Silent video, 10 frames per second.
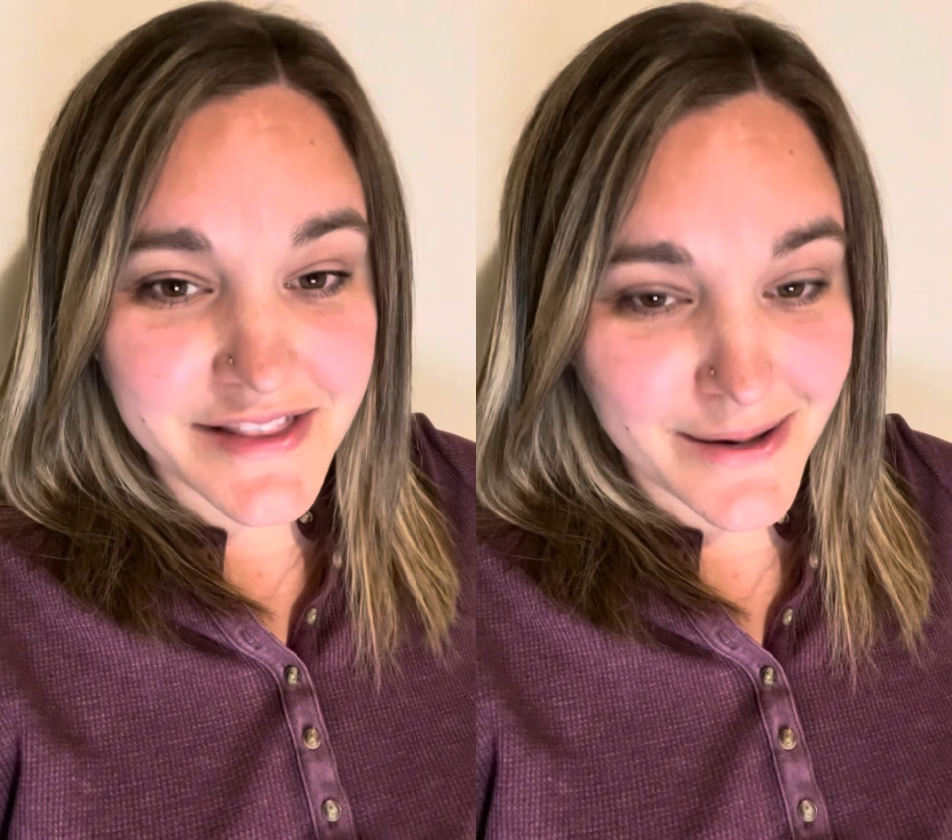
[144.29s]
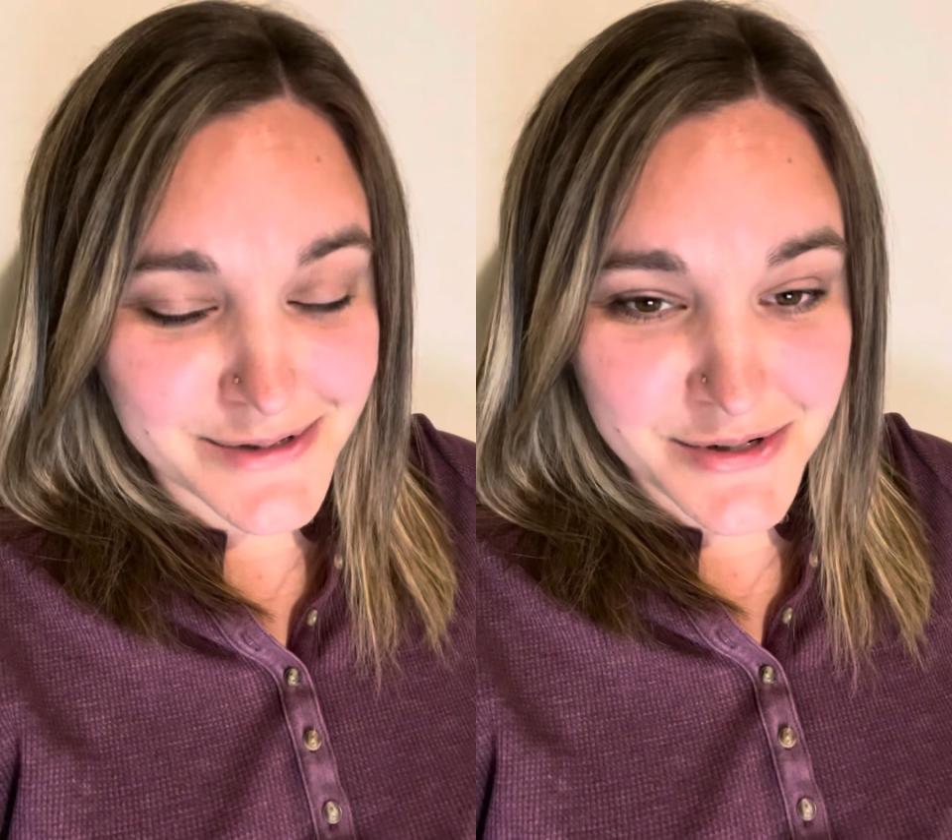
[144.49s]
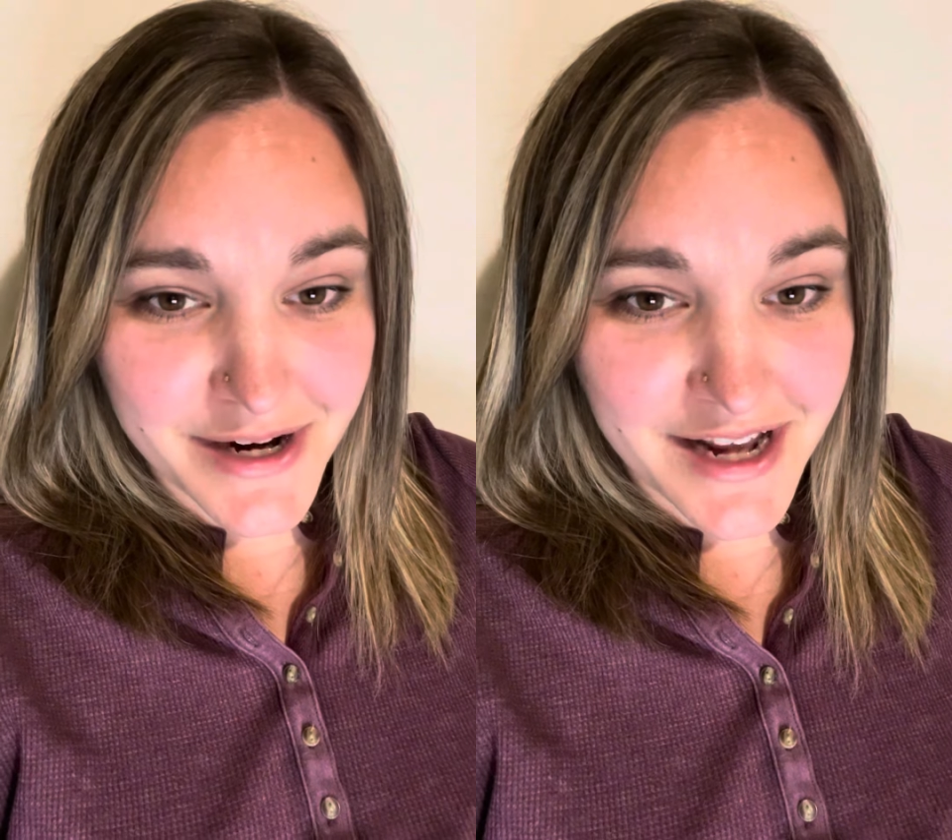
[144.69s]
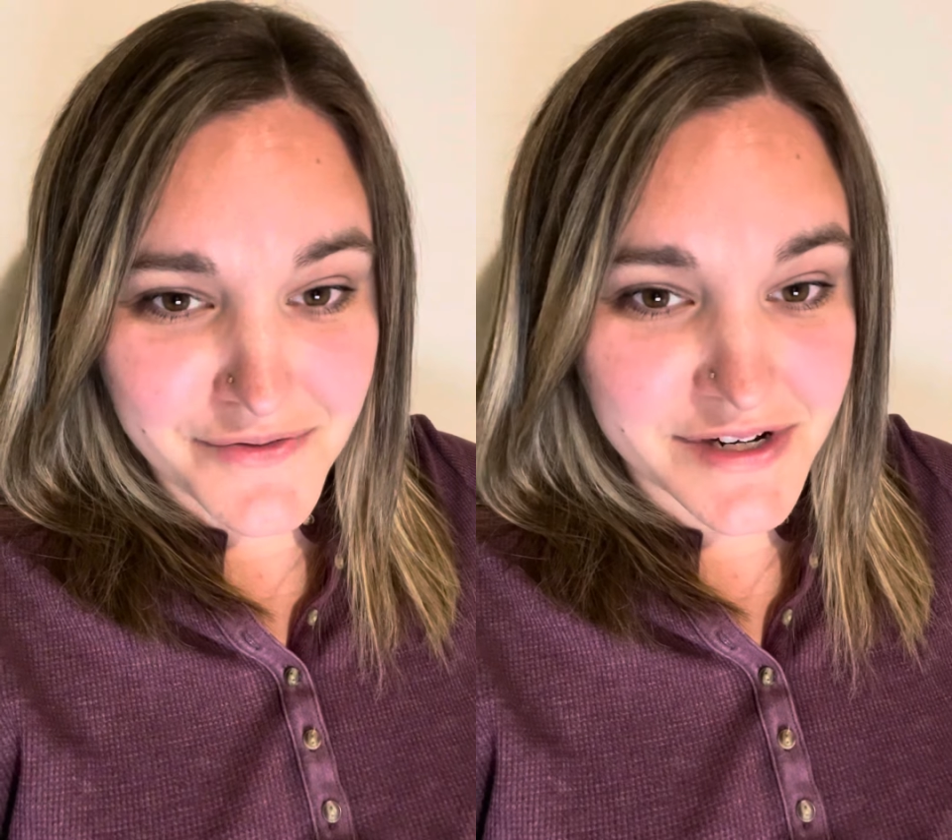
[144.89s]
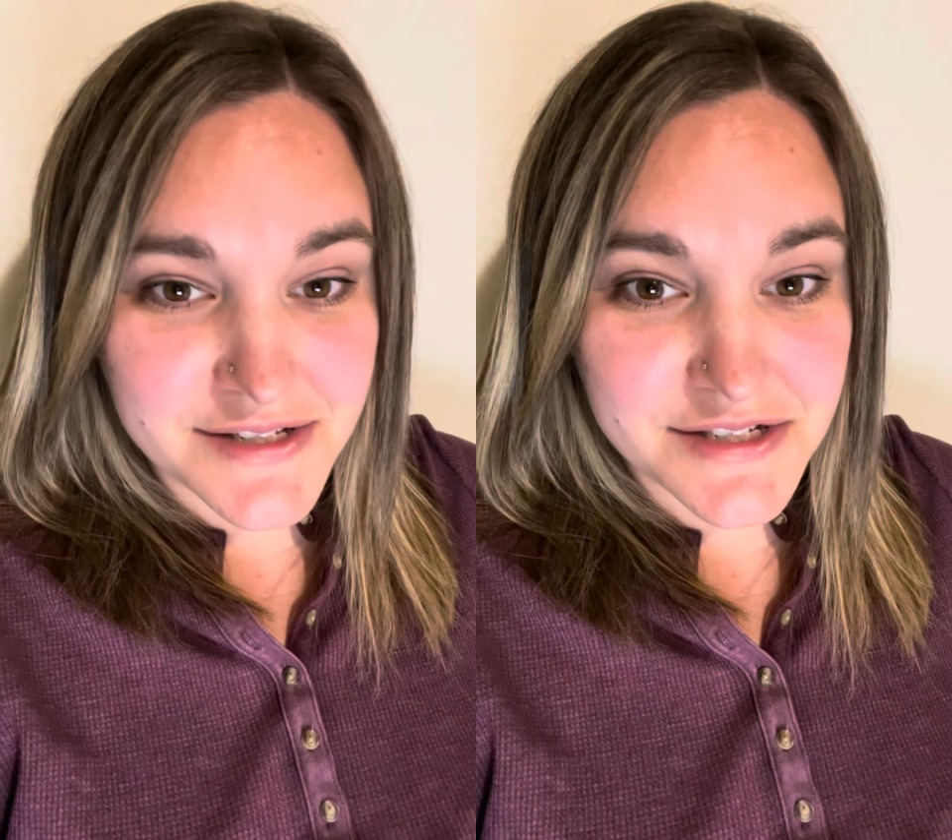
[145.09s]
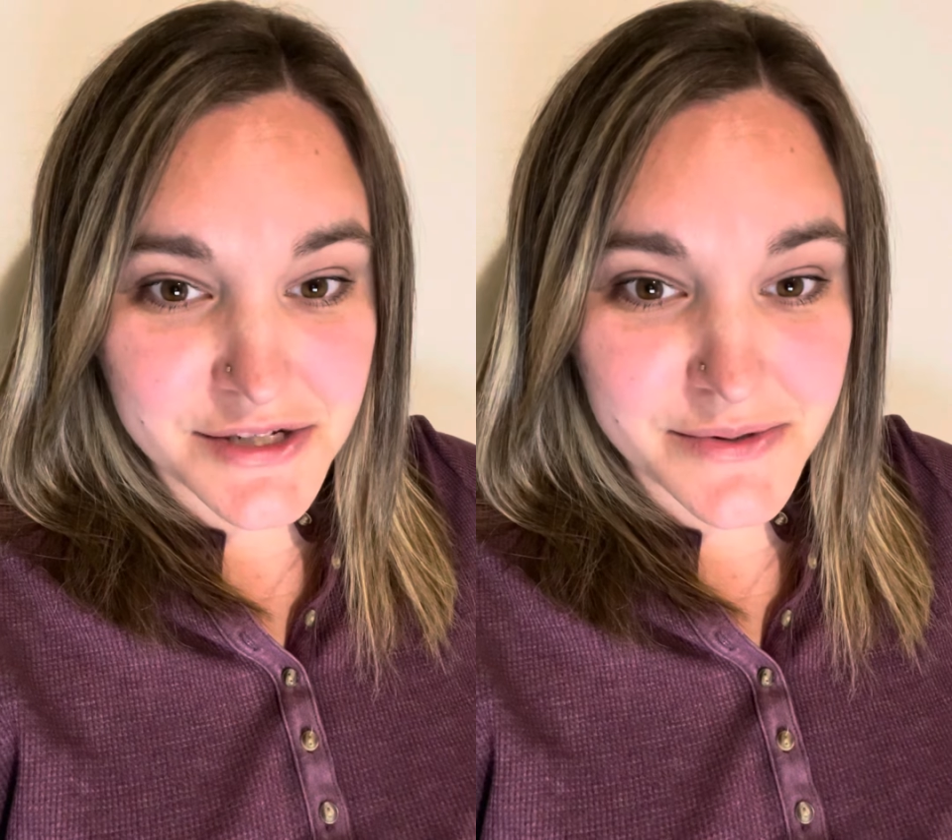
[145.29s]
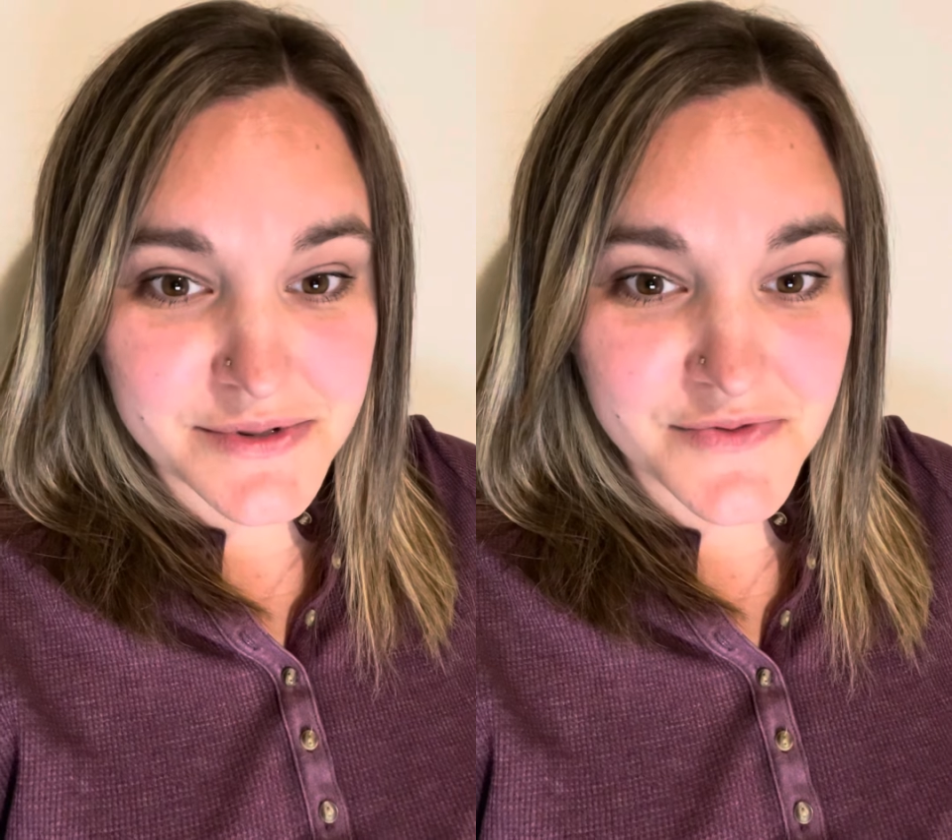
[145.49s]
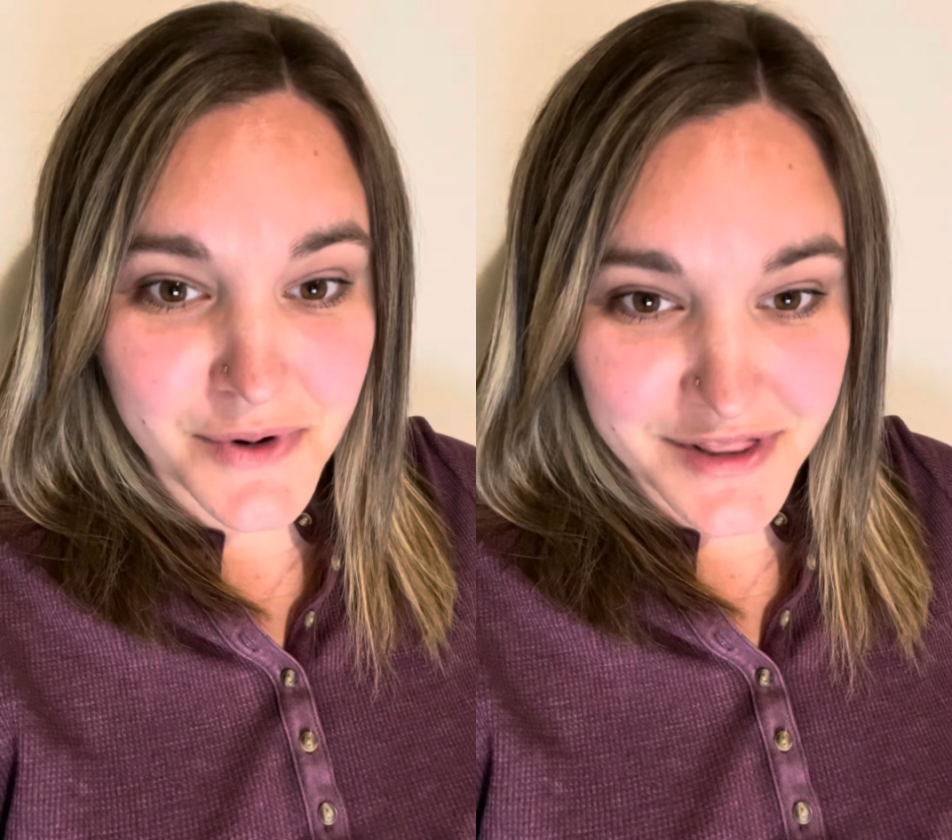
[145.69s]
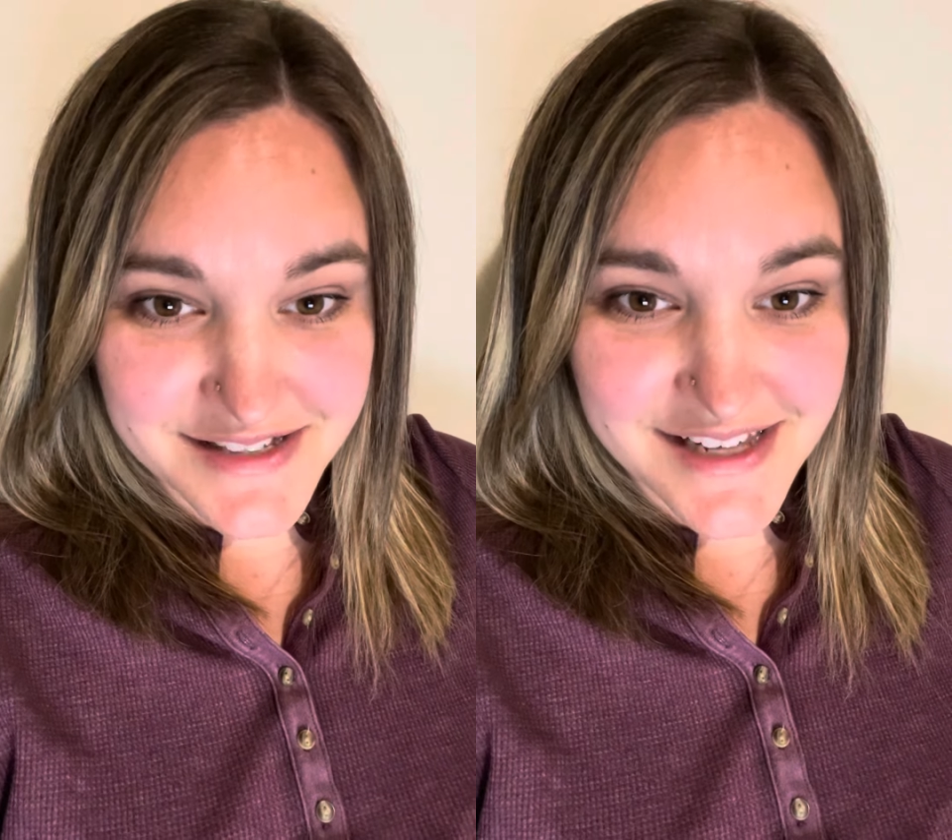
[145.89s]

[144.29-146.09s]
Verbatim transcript: that was great evidence to use for this